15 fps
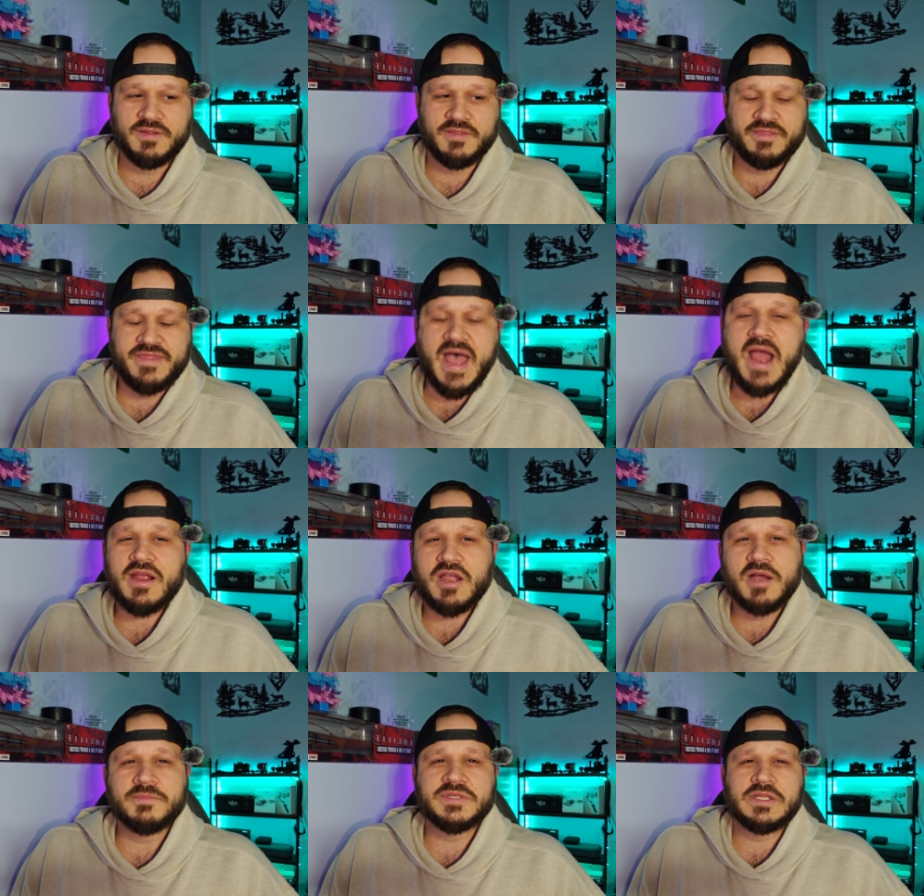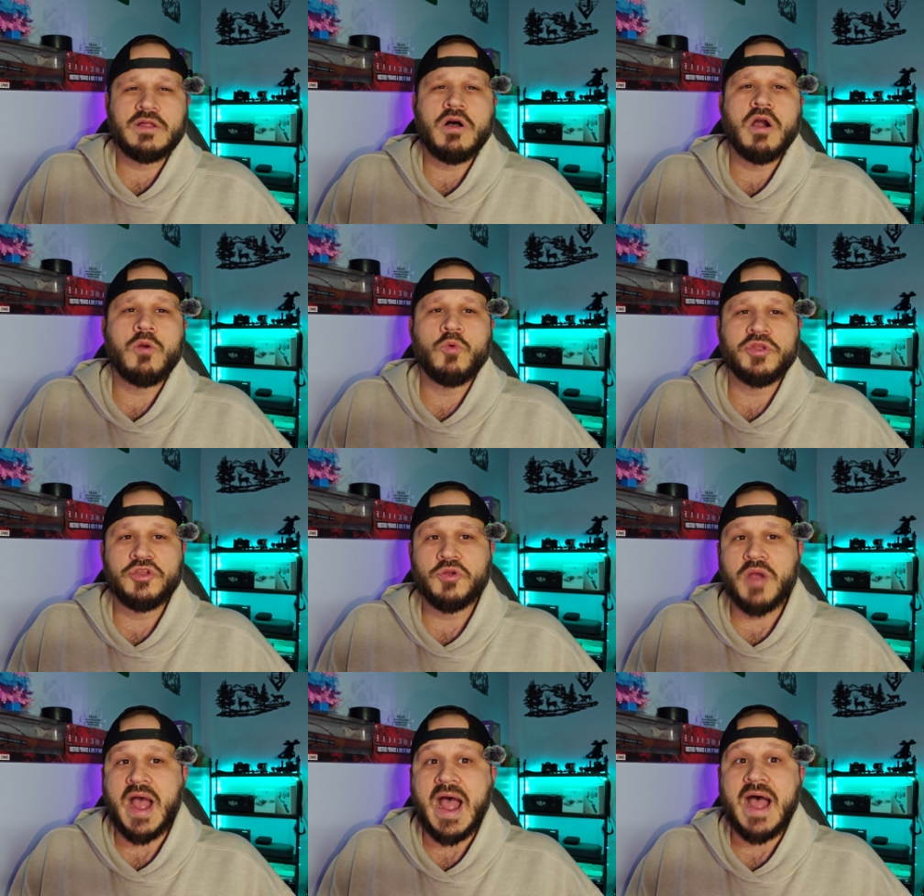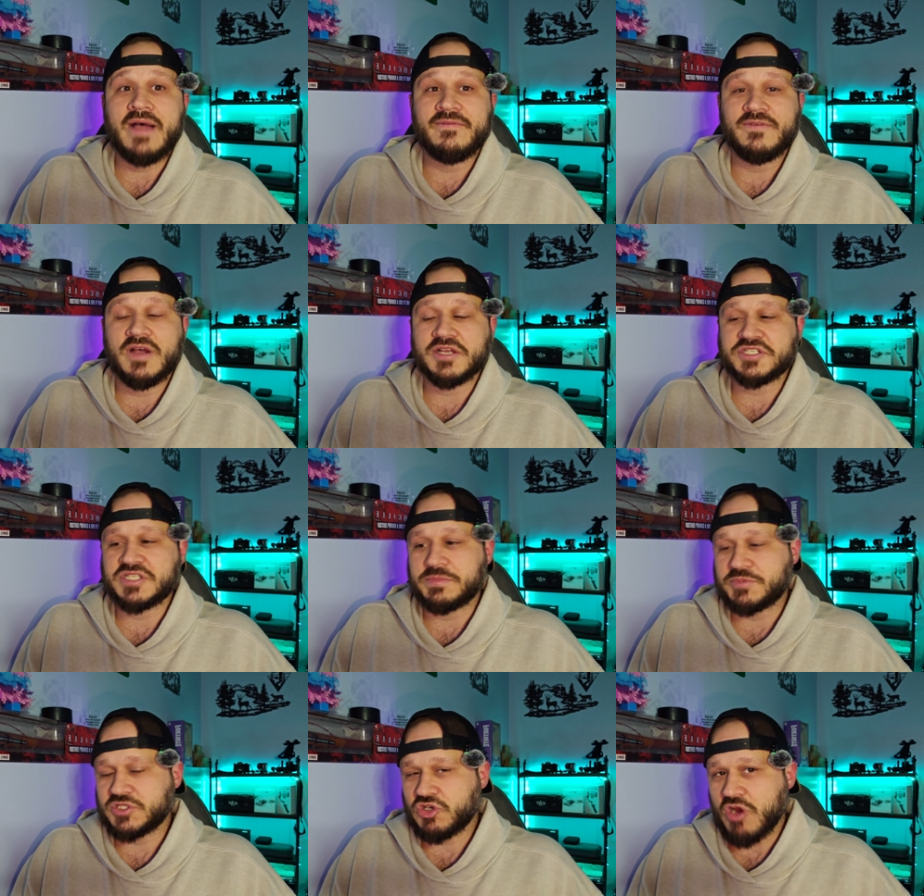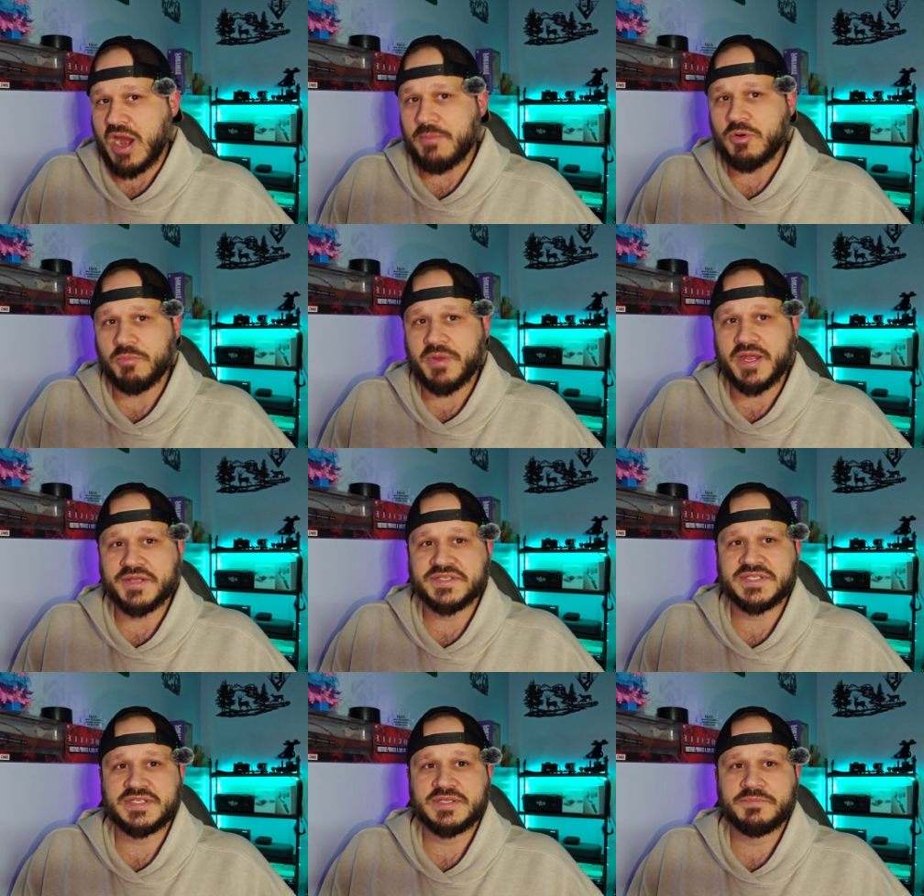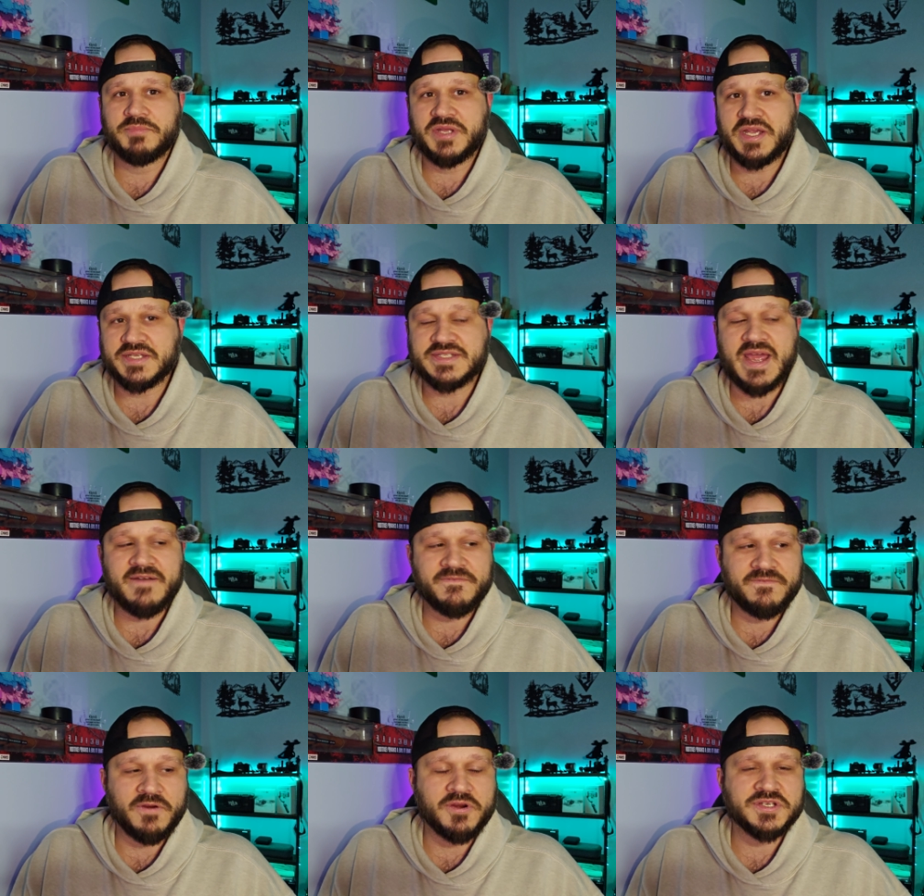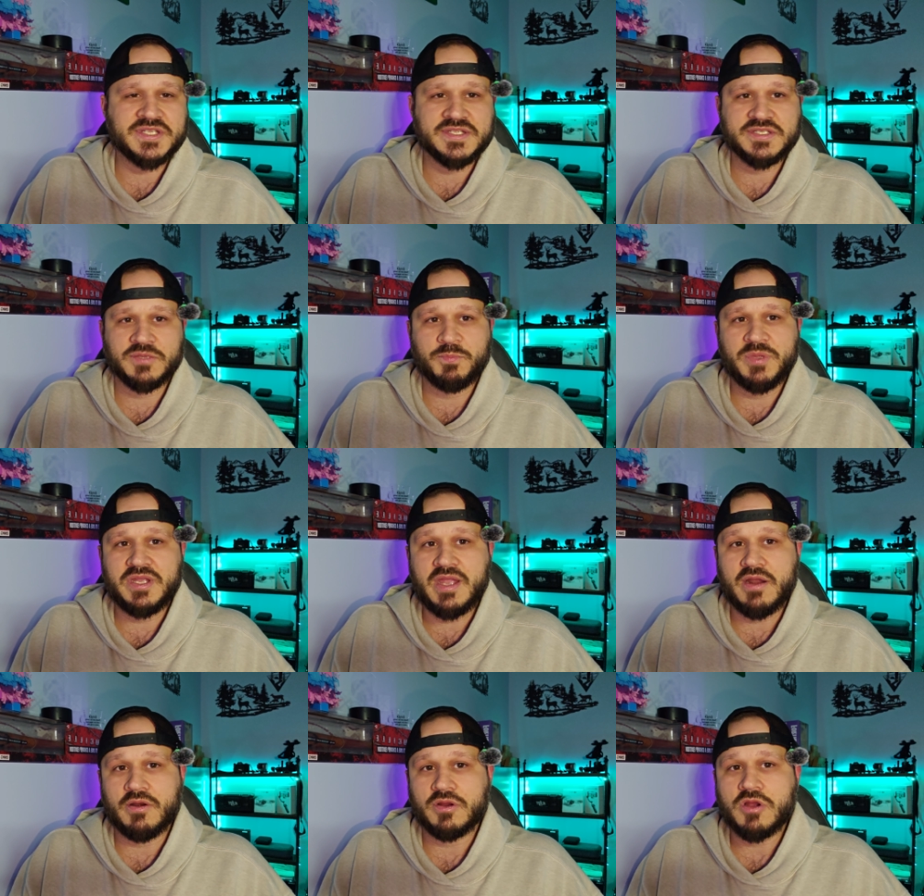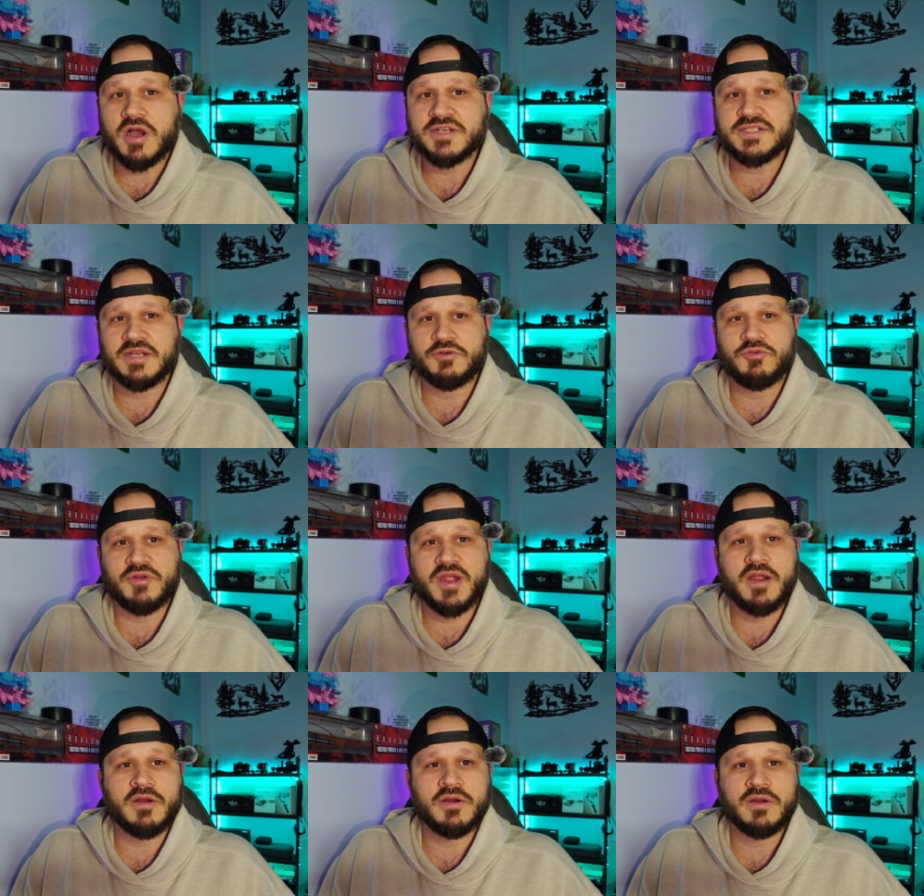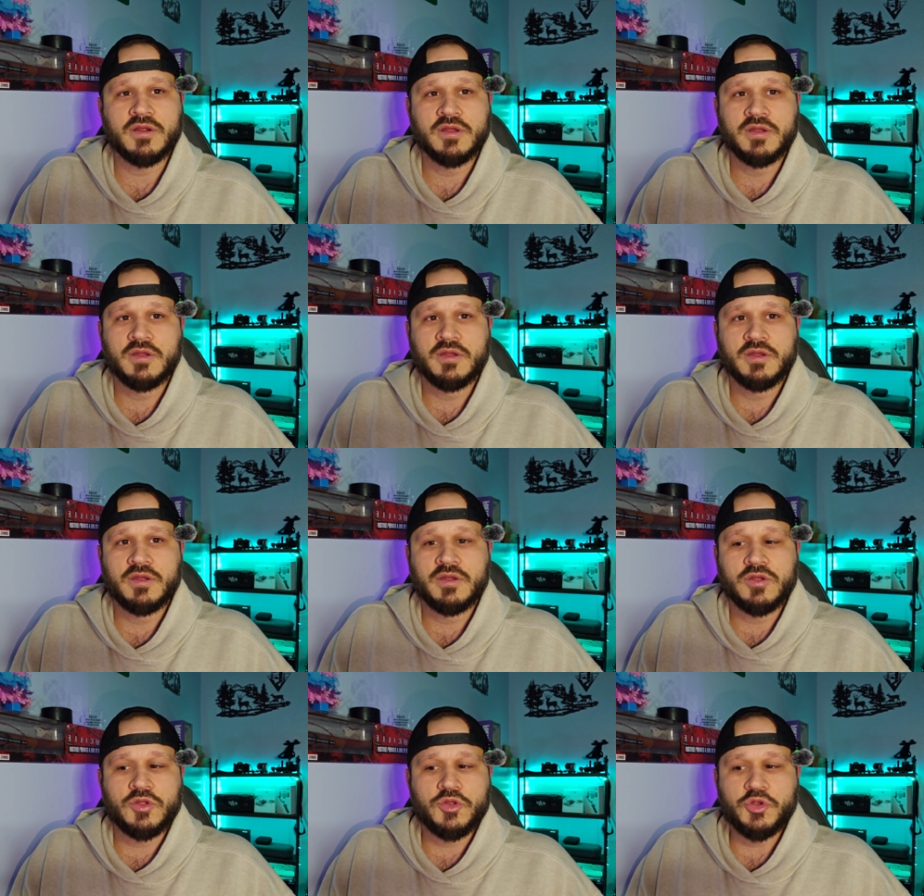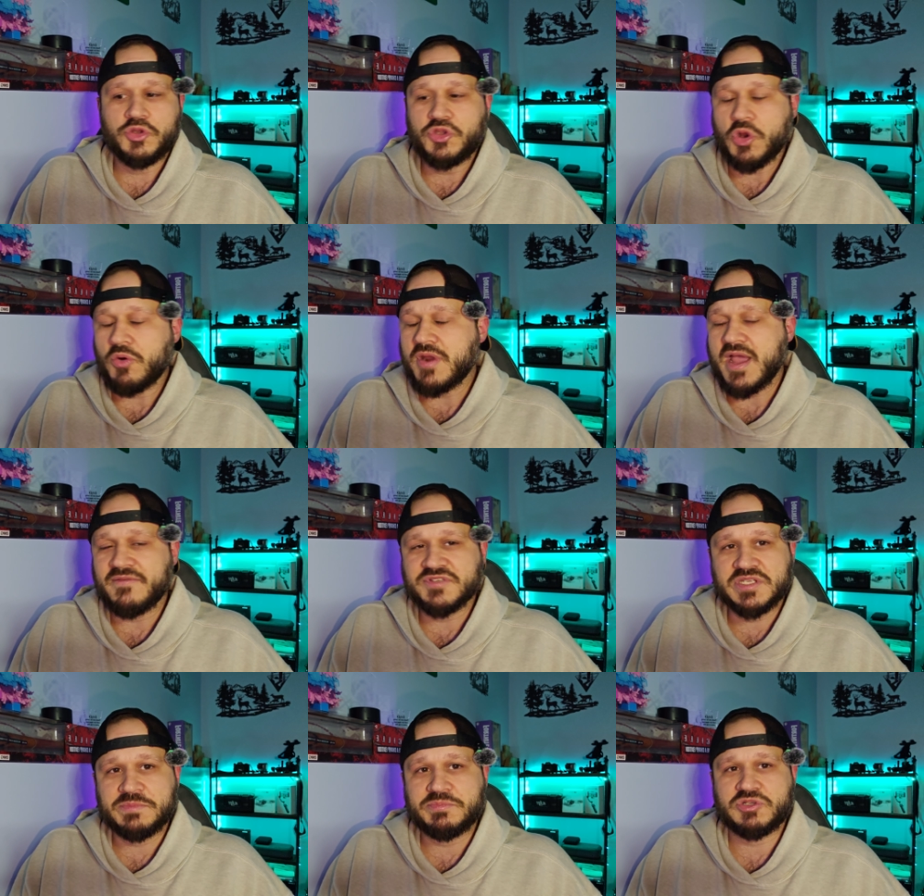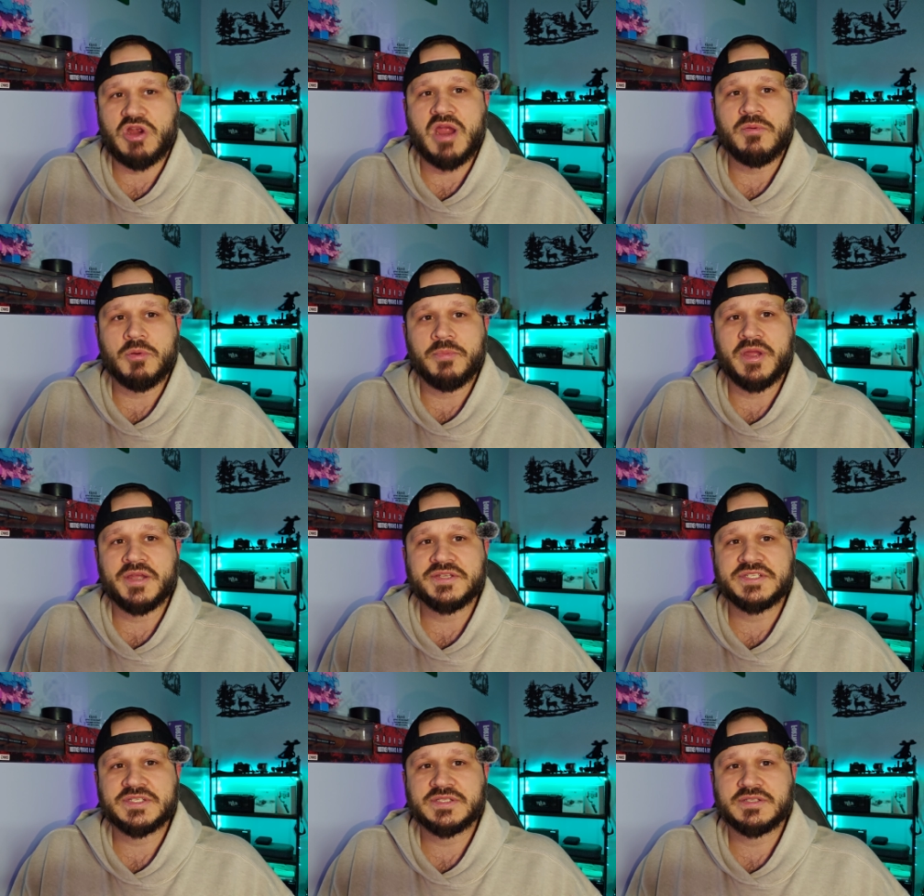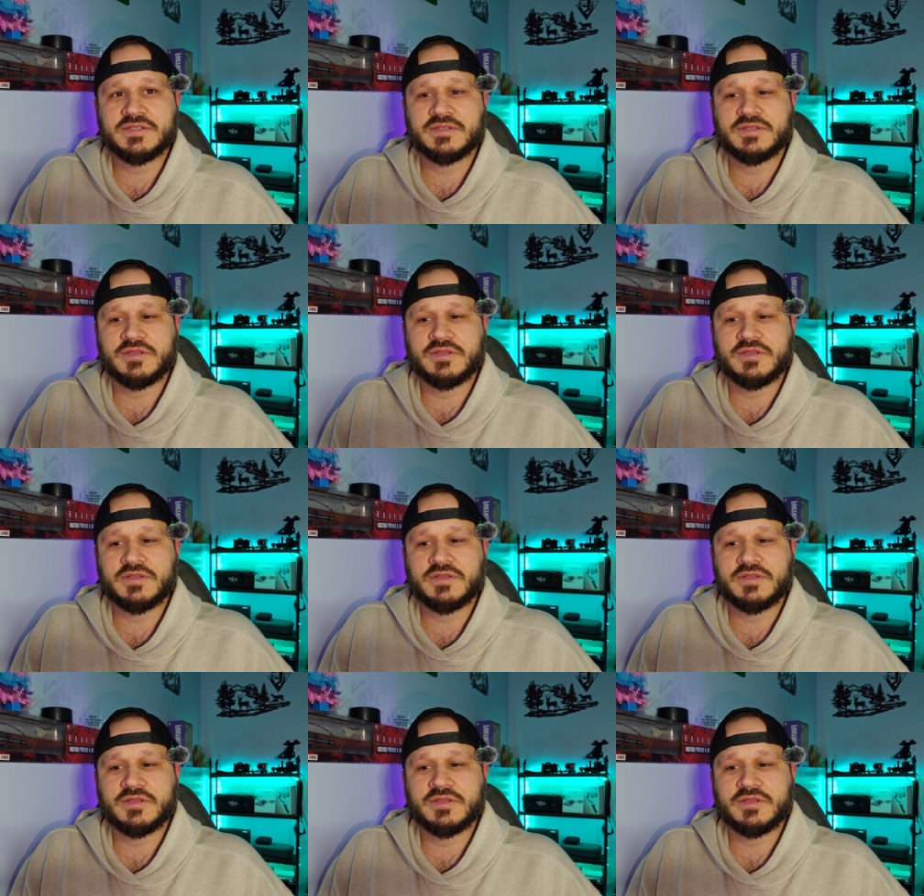that comes along when you have a subscriber base. Because at first, as a beginner content creator, you don't have a subscriber base.